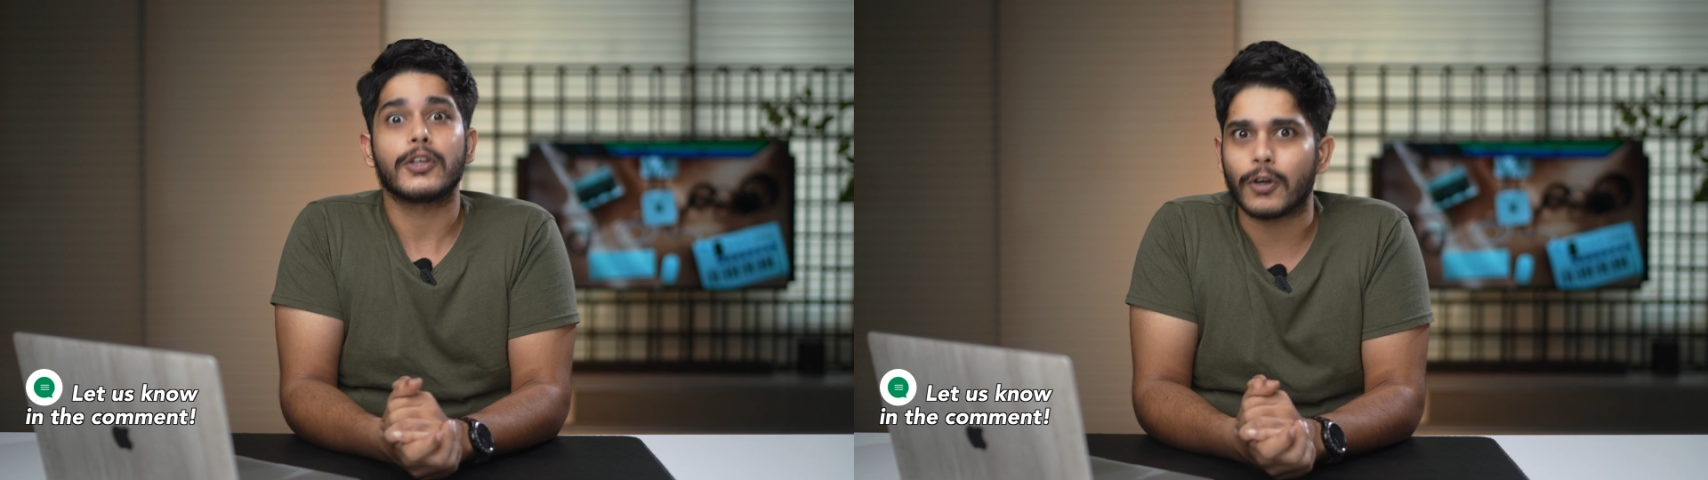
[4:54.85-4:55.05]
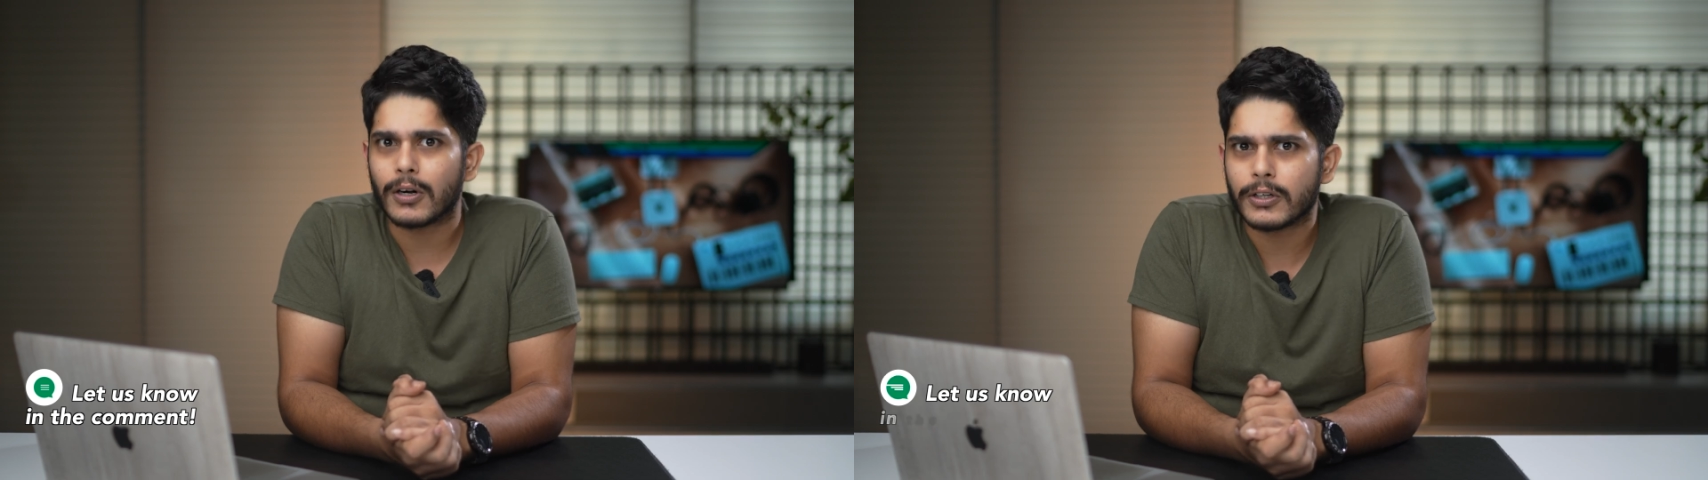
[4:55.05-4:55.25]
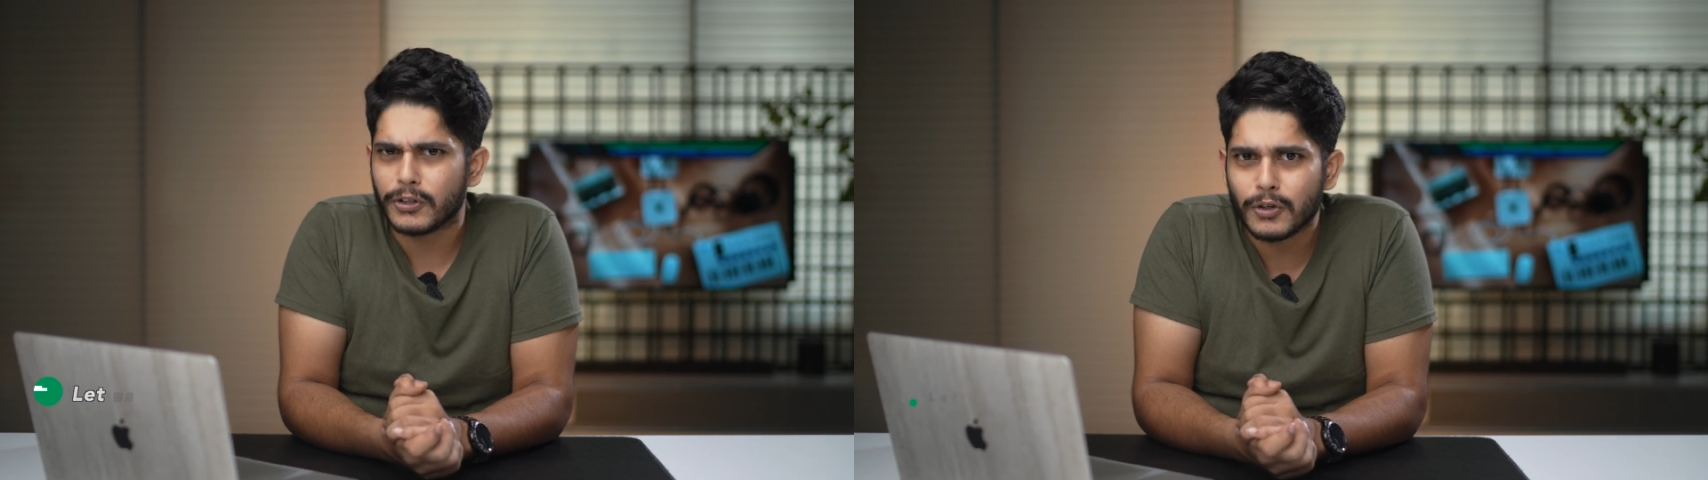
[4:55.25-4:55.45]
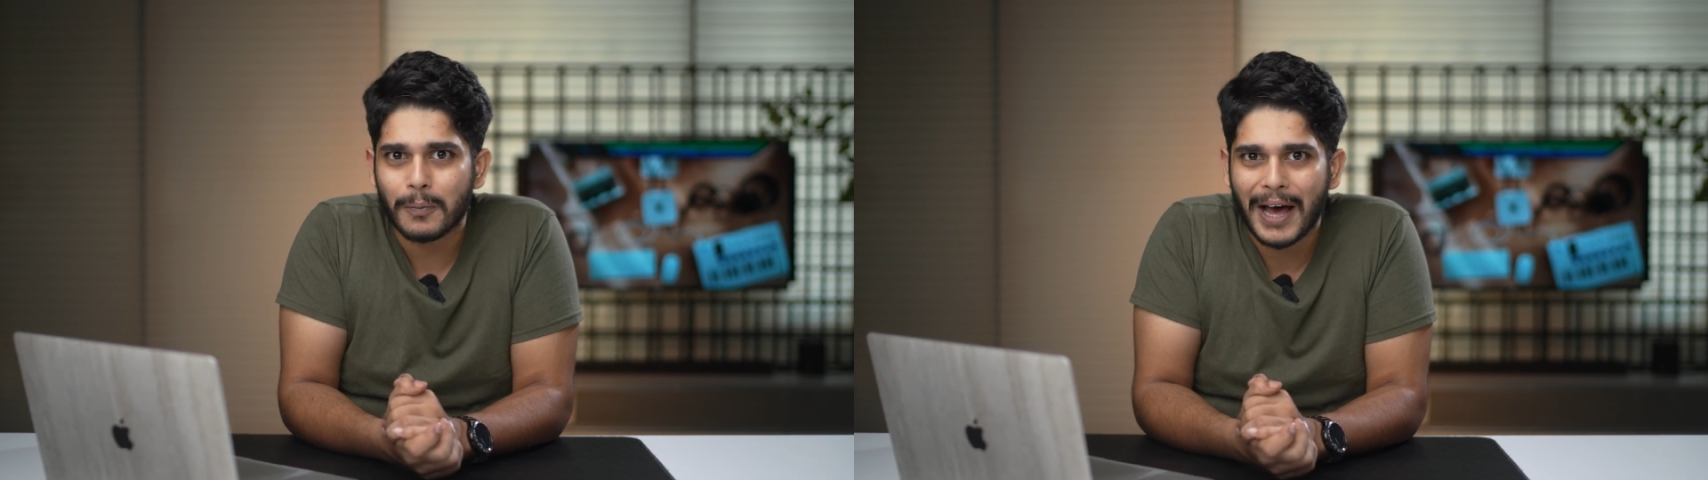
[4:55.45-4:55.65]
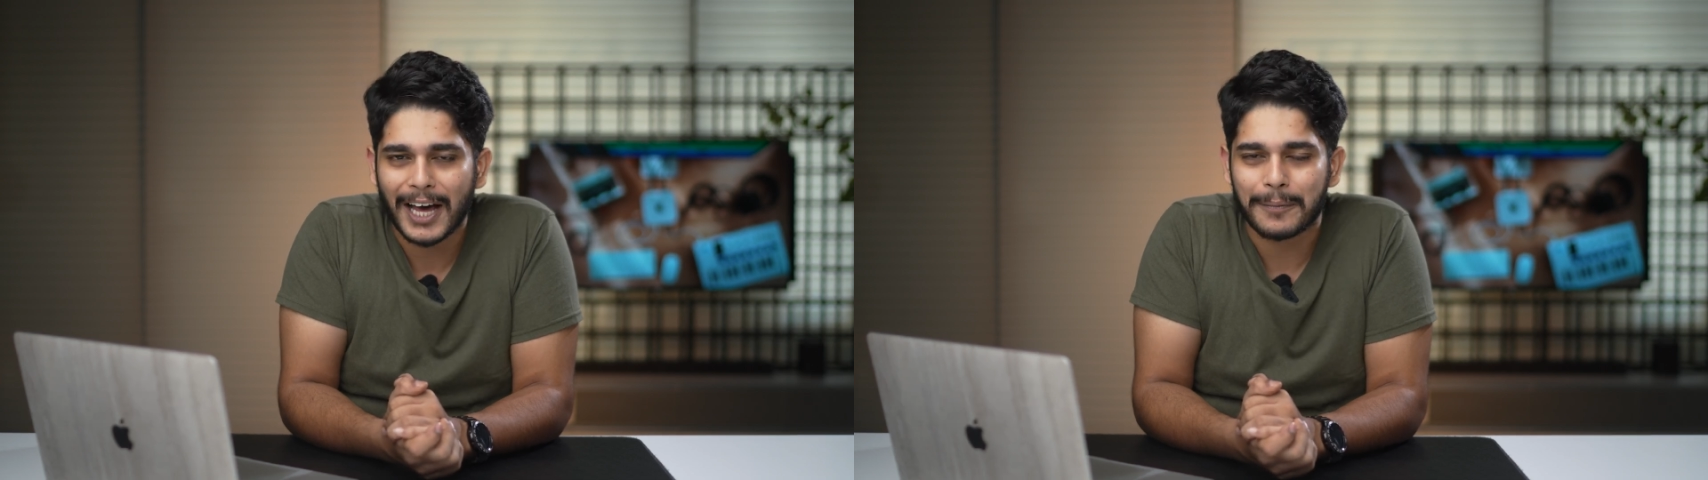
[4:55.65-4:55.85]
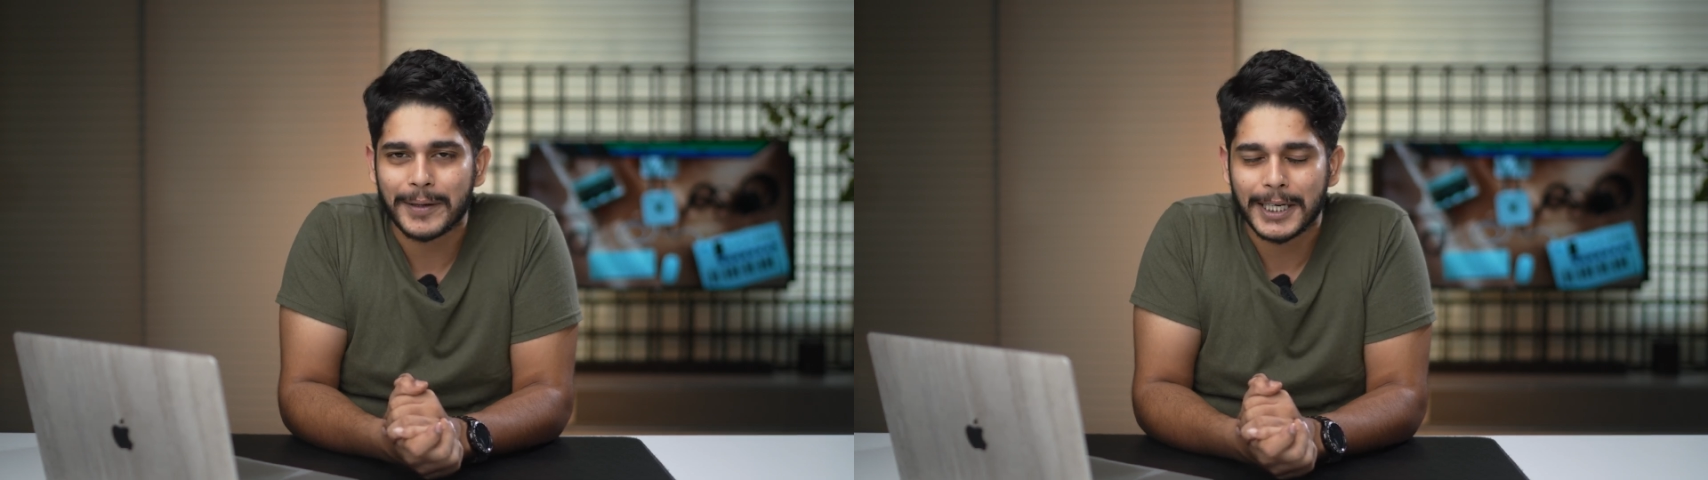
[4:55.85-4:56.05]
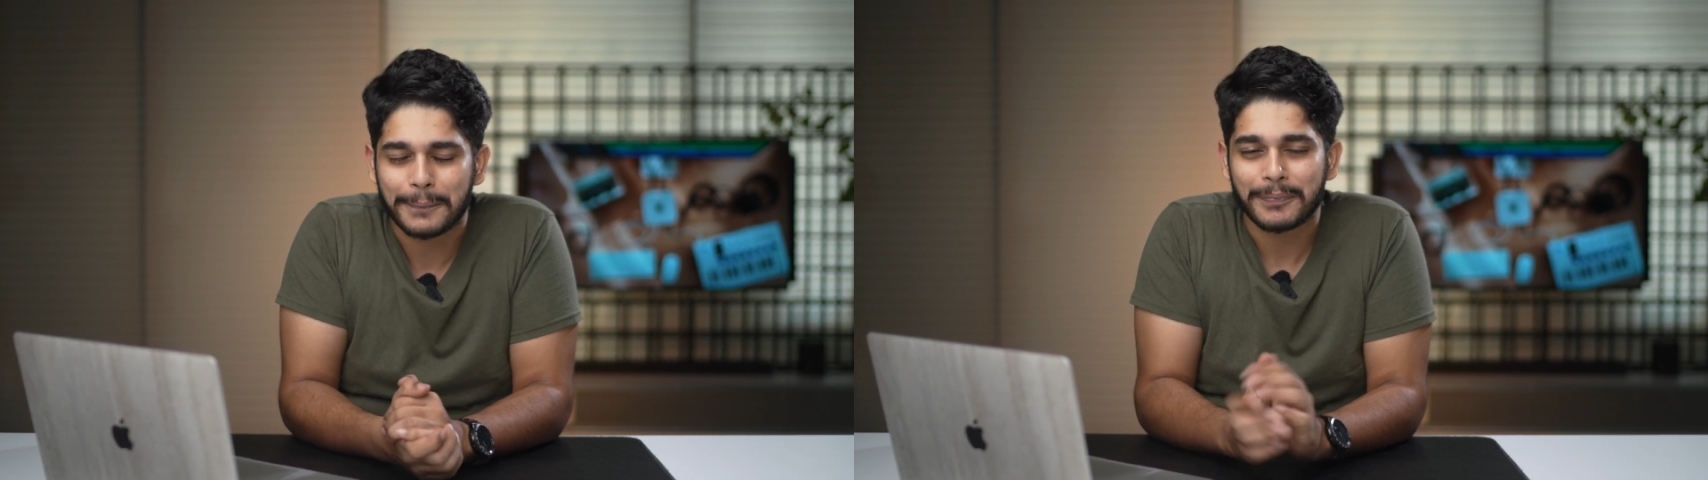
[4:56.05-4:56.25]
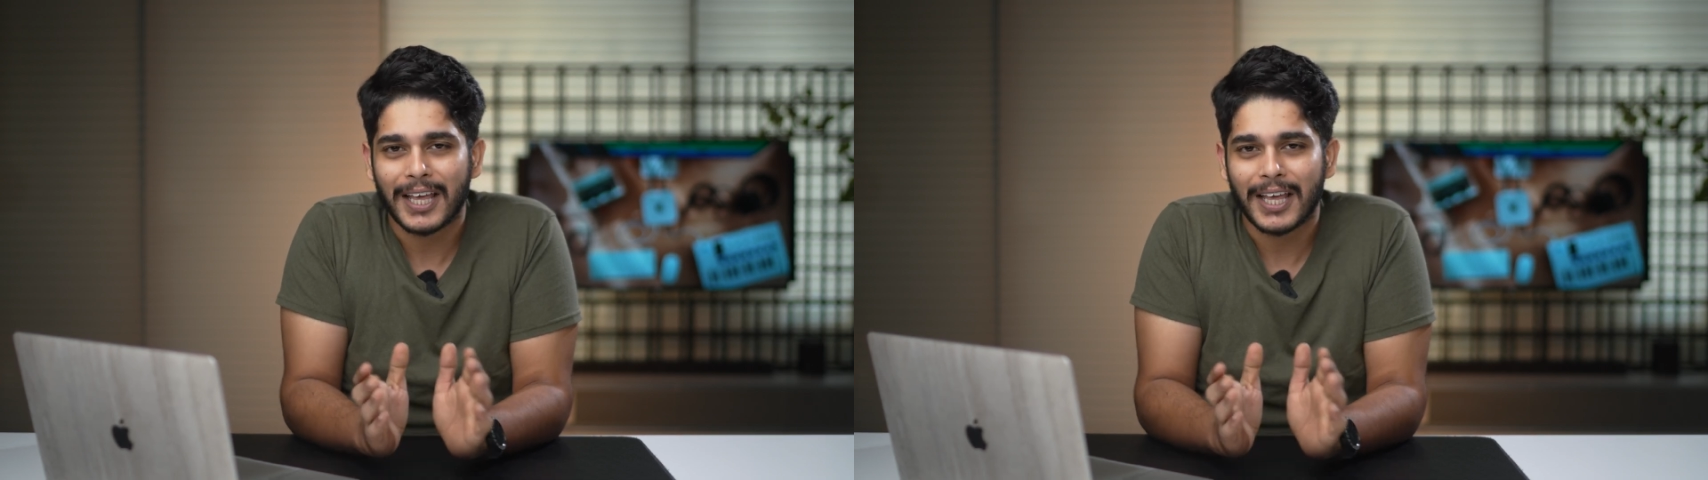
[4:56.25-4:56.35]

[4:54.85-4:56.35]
your new Mac Mini.